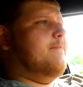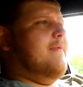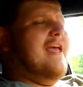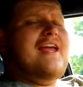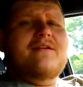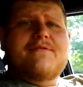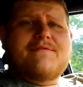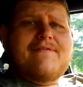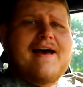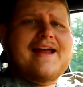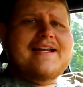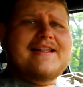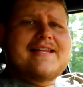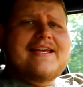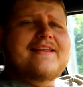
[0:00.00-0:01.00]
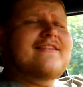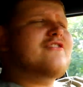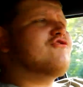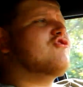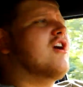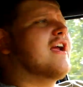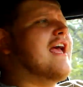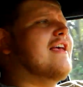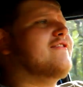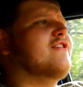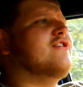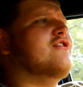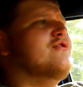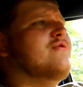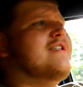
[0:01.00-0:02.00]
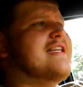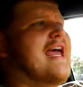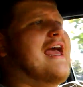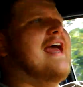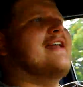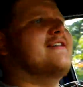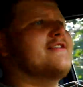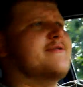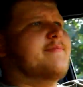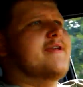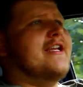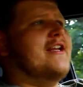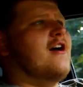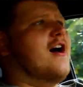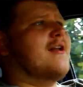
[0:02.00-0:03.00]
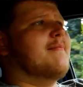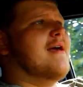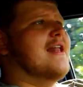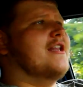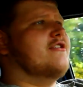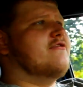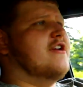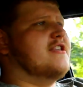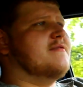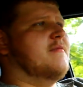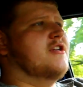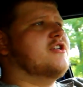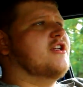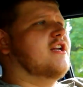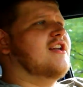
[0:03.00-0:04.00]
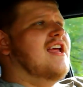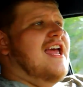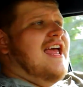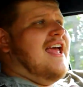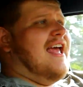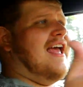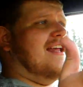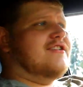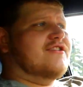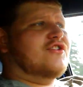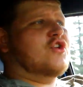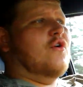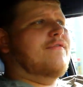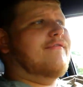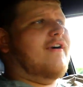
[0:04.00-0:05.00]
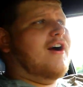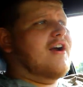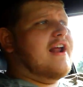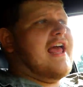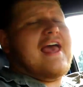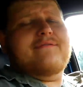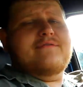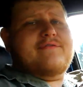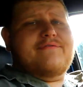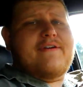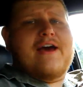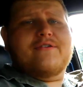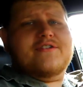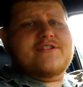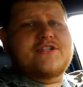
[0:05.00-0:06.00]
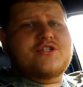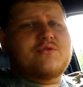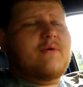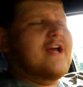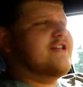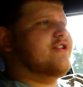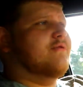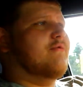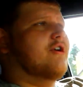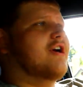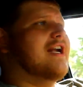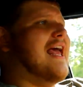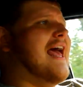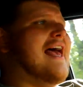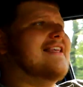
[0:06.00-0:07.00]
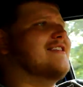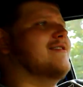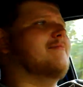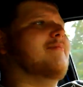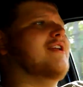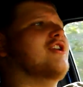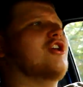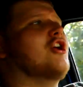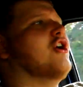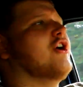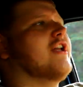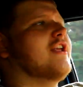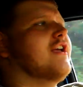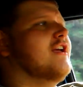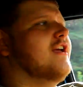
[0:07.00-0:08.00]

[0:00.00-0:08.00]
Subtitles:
And finally, this truck has a new 10-speed automatic transmission, and so far I haven't found a situation where it hasn't been good.